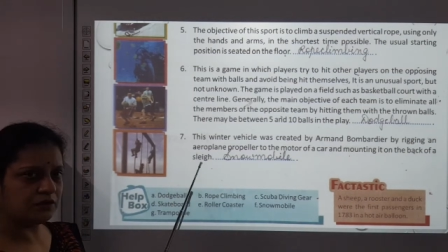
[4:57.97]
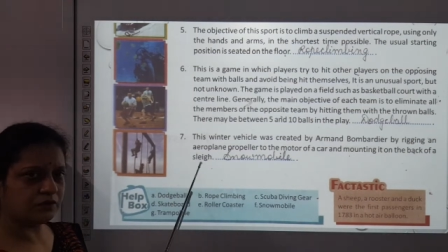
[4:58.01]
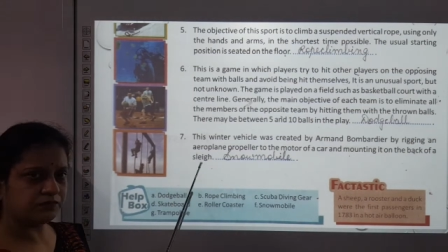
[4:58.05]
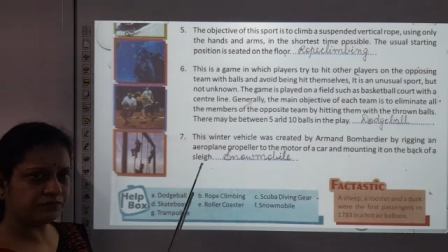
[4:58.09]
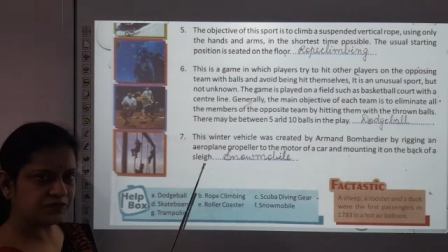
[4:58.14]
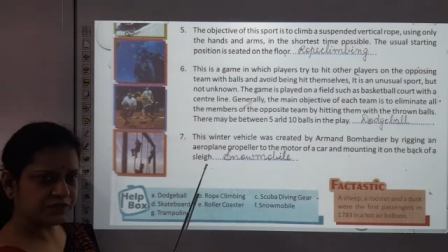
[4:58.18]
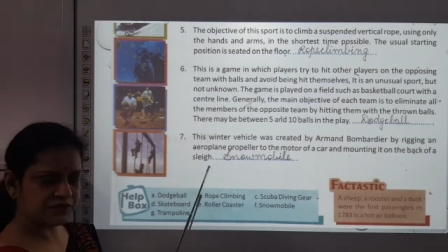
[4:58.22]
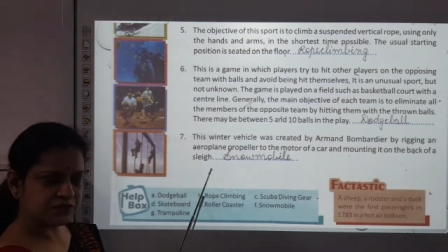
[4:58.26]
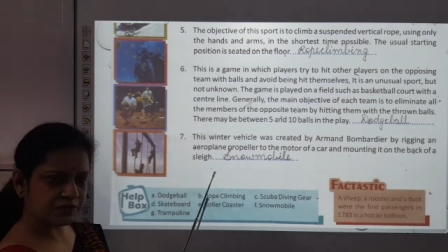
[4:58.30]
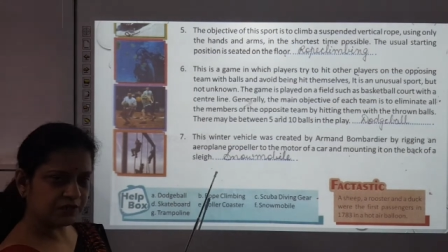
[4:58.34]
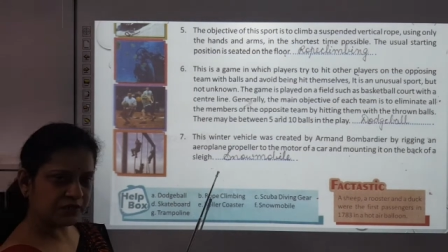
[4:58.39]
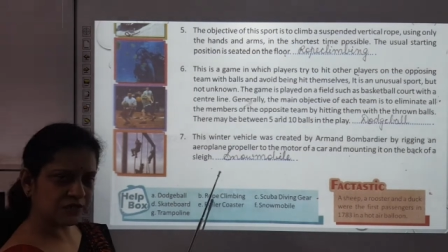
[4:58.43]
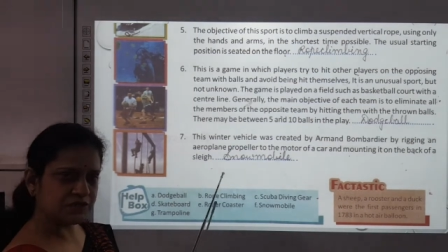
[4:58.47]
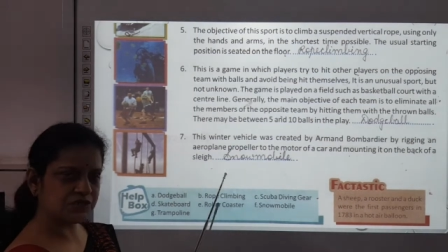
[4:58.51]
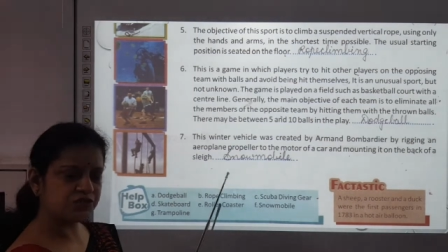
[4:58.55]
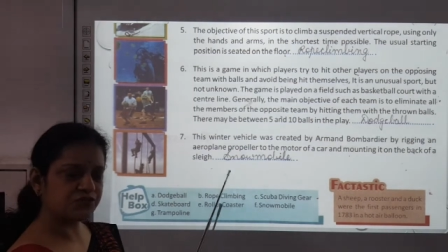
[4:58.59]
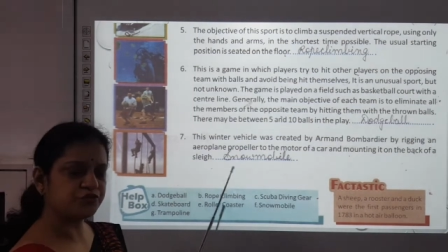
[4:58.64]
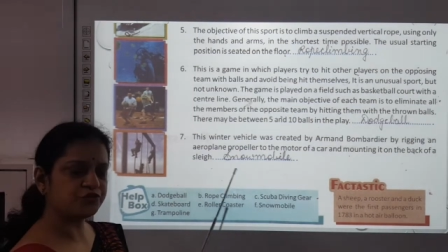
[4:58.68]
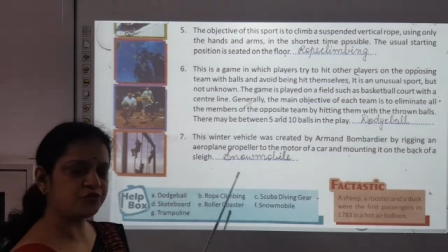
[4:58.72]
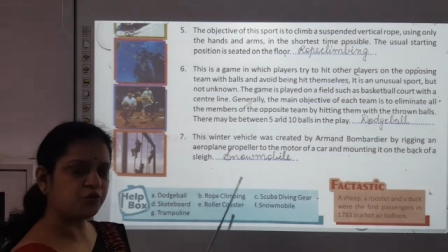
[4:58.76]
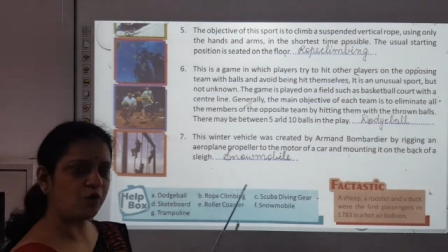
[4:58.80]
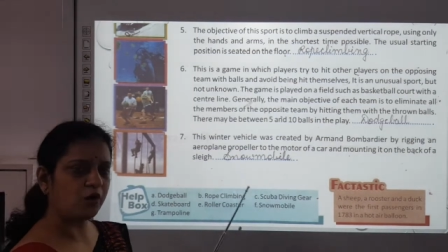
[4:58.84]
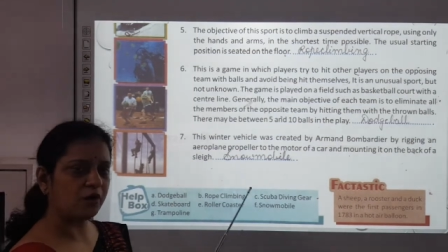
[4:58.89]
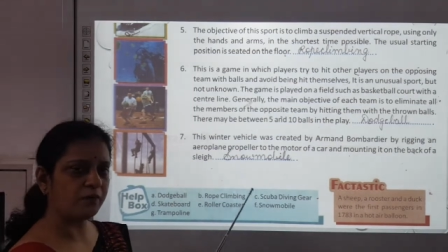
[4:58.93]
which is
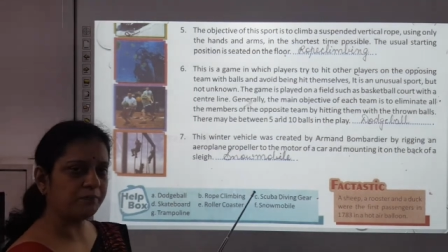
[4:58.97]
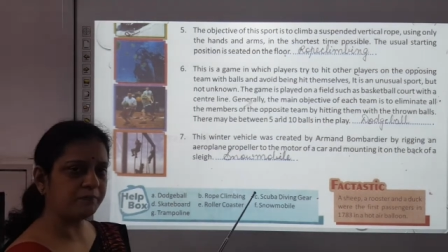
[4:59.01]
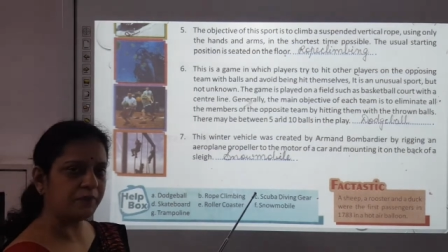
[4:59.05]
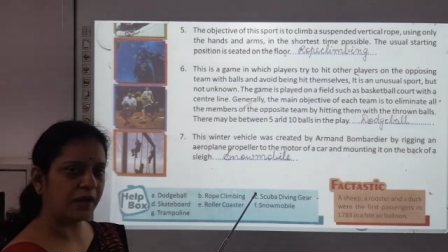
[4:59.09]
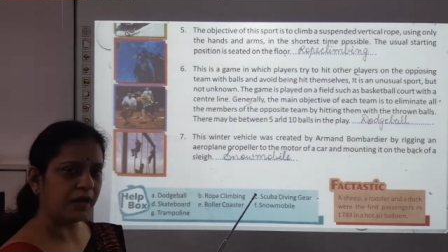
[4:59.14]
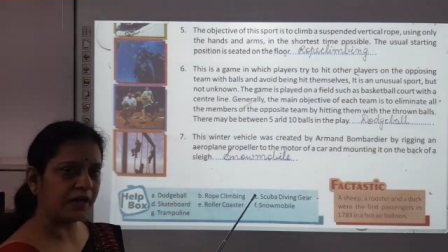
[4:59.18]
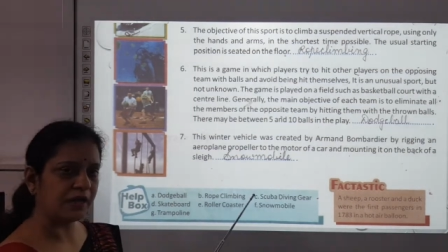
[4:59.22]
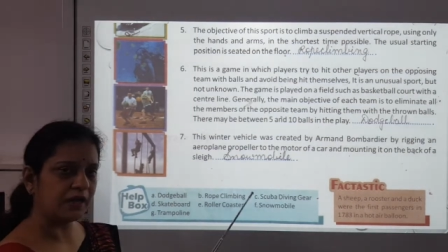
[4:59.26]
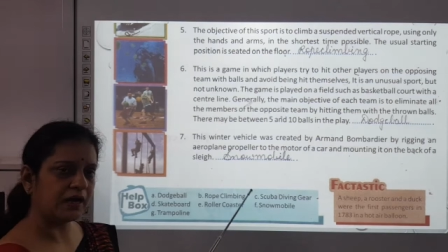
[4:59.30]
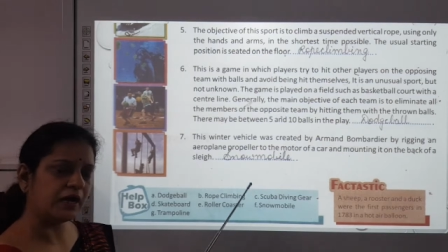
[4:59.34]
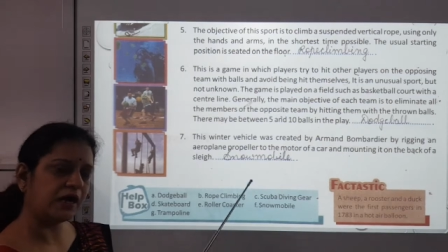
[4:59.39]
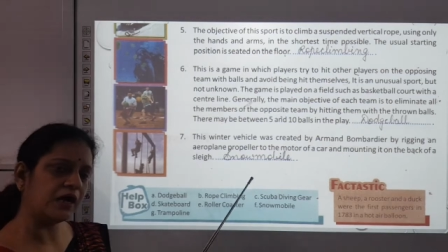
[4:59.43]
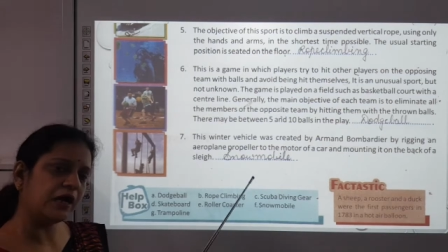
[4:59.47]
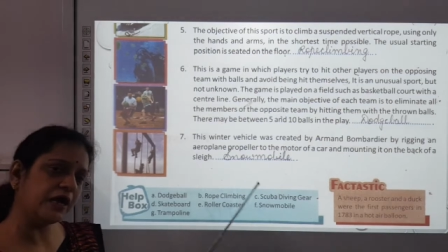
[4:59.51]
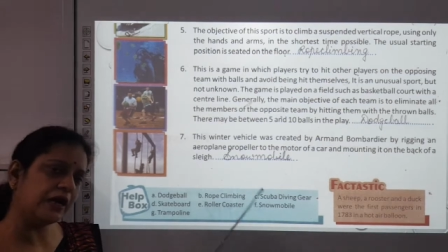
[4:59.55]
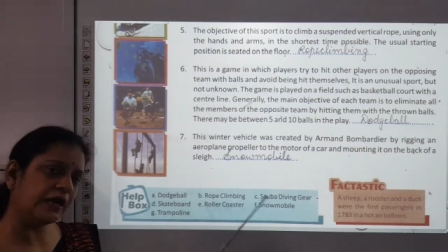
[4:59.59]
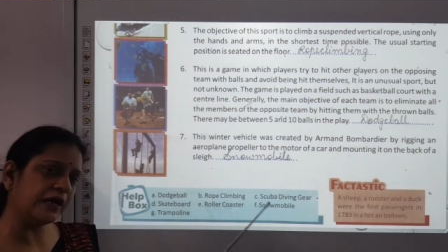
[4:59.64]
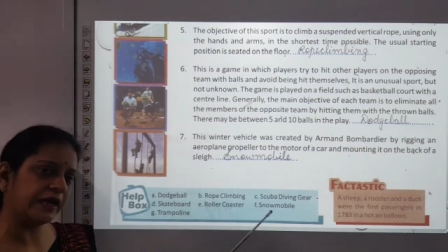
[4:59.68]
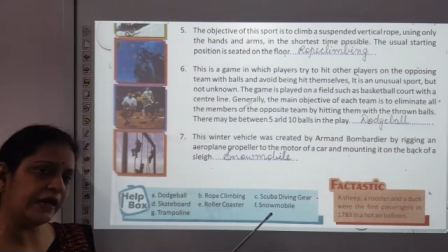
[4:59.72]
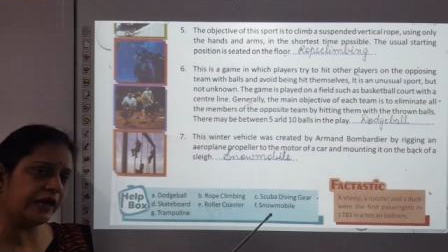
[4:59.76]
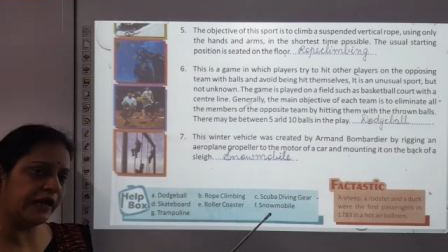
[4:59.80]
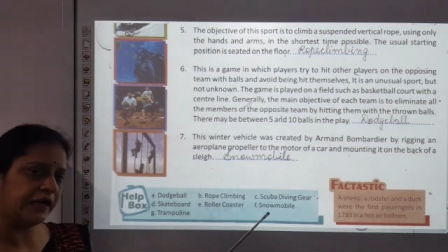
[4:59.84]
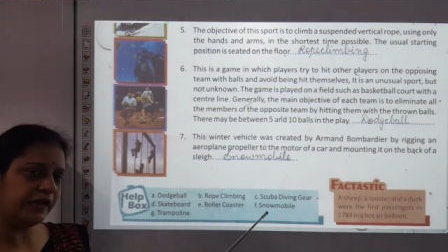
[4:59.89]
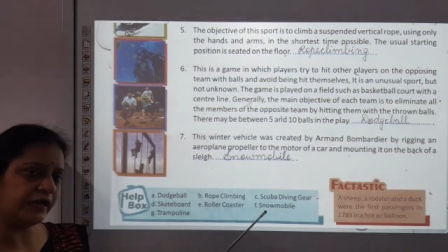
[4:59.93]
drawn by a
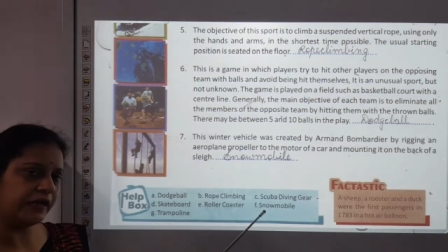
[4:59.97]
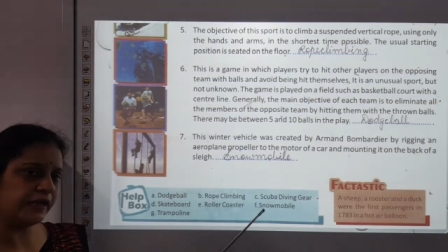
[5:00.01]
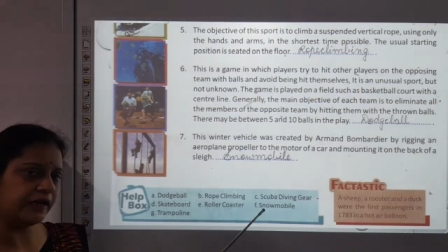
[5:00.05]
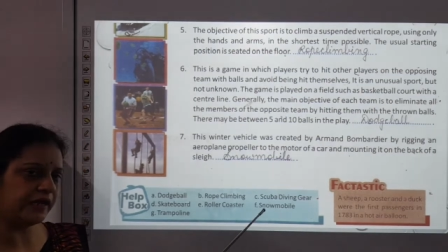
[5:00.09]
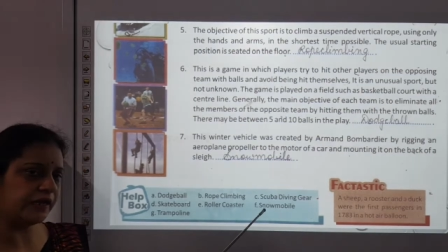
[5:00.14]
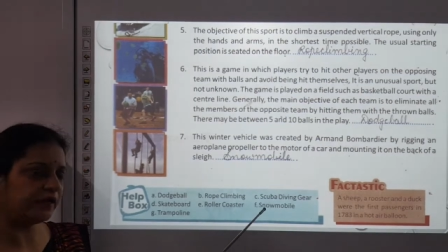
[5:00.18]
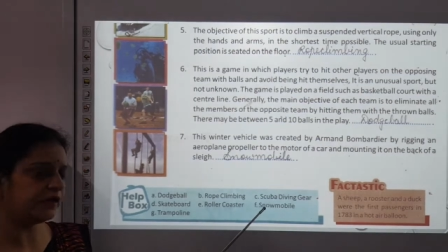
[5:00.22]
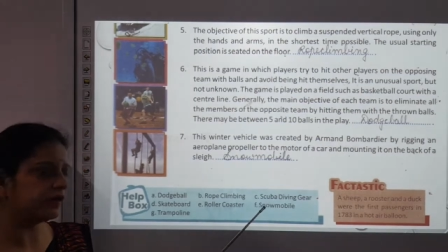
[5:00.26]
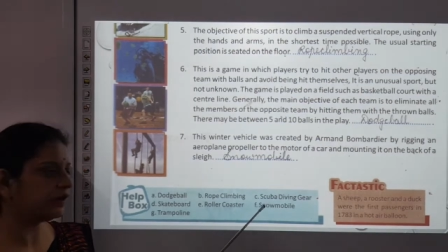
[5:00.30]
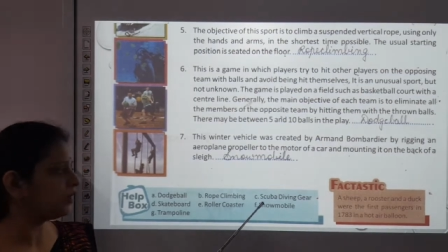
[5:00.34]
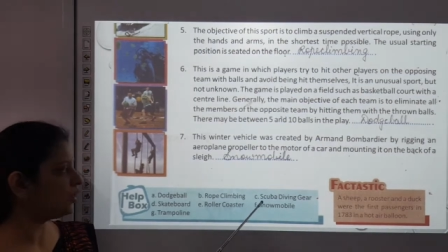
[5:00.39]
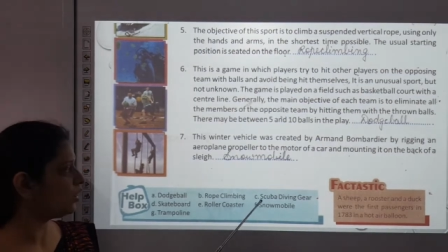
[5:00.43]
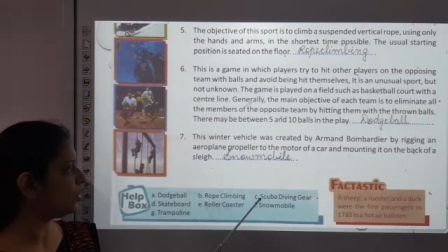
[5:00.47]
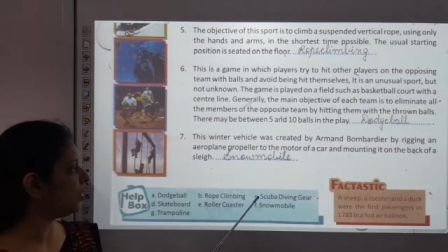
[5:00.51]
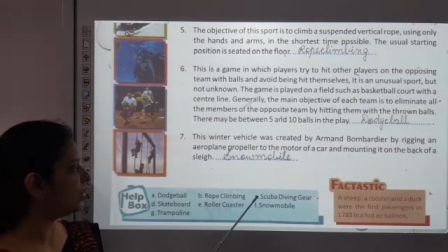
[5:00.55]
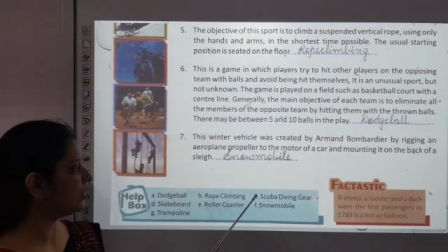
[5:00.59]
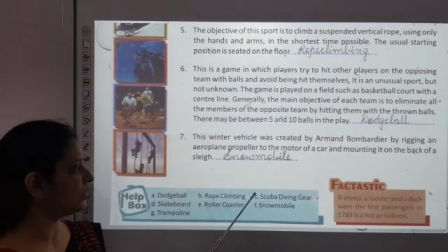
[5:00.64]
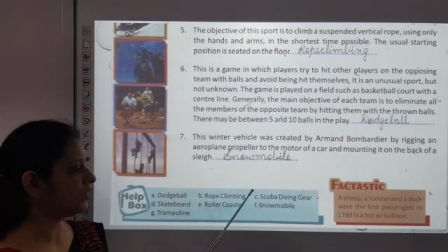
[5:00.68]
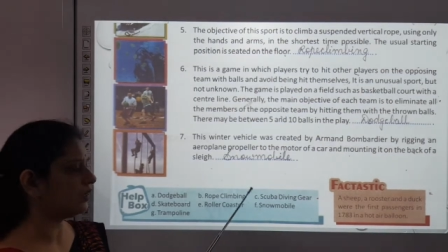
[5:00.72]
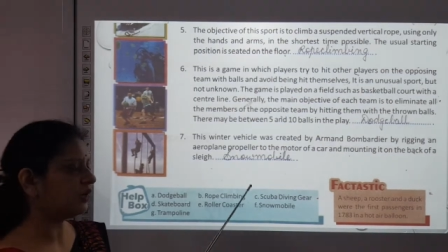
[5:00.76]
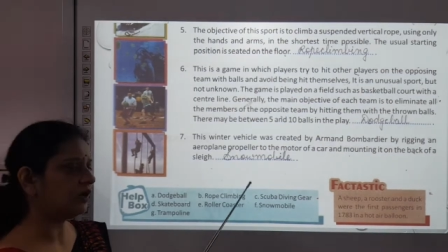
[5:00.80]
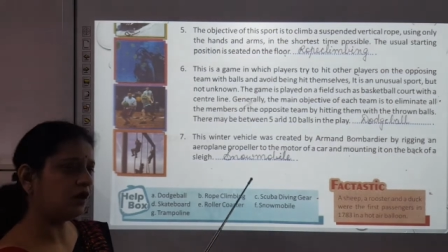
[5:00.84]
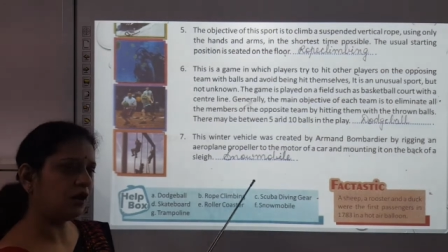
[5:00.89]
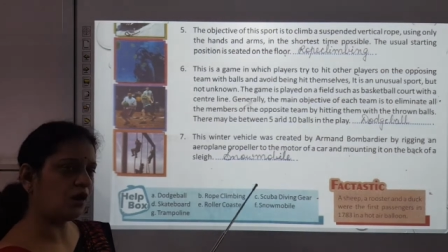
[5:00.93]
reindeer or
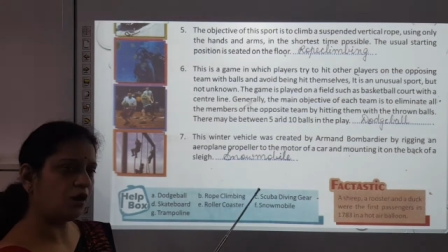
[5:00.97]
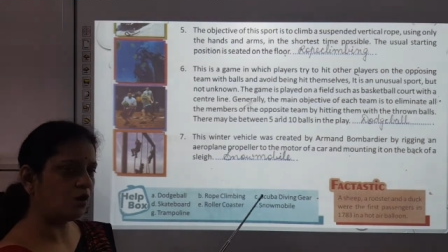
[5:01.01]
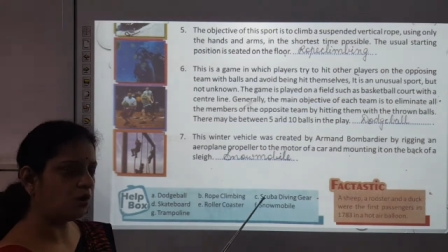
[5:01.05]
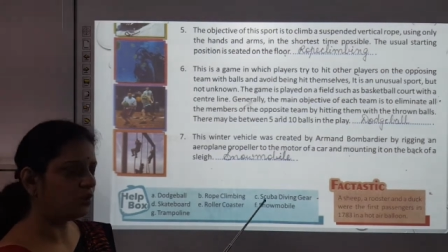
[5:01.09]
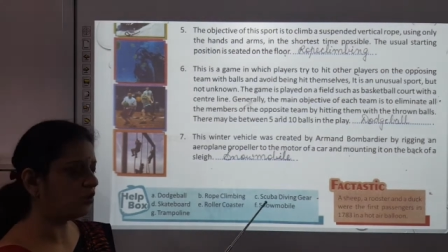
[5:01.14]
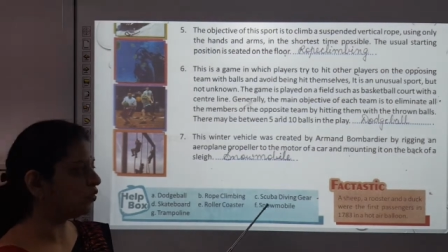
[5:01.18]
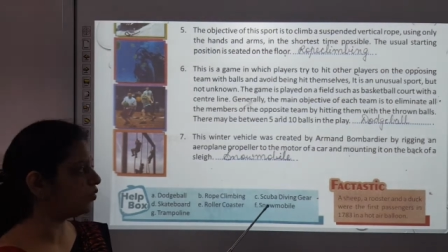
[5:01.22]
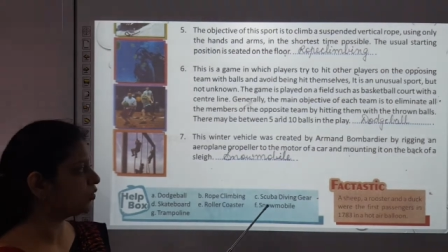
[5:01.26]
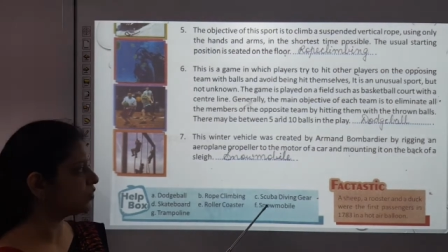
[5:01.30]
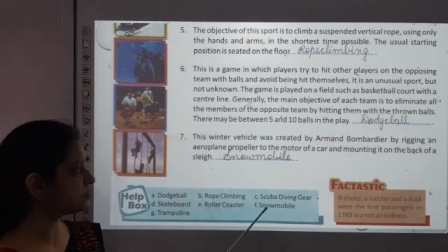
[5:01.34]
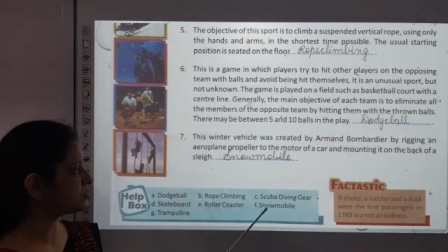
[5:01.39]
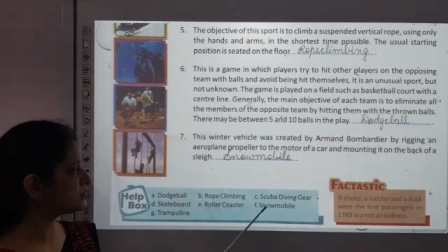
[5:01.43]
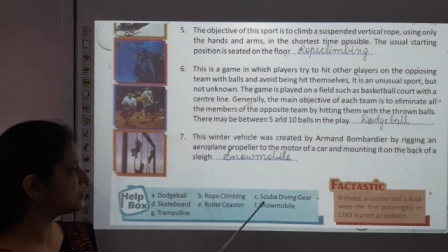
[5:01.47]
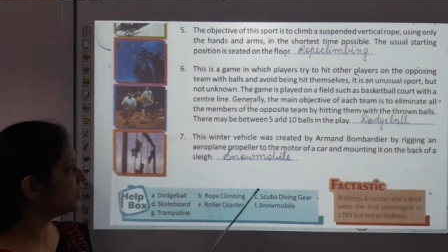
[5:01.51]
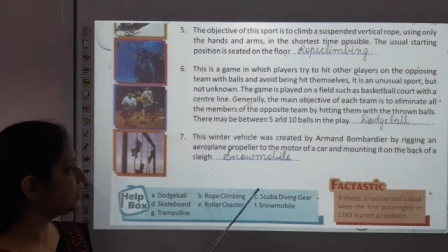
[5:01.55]
a horse.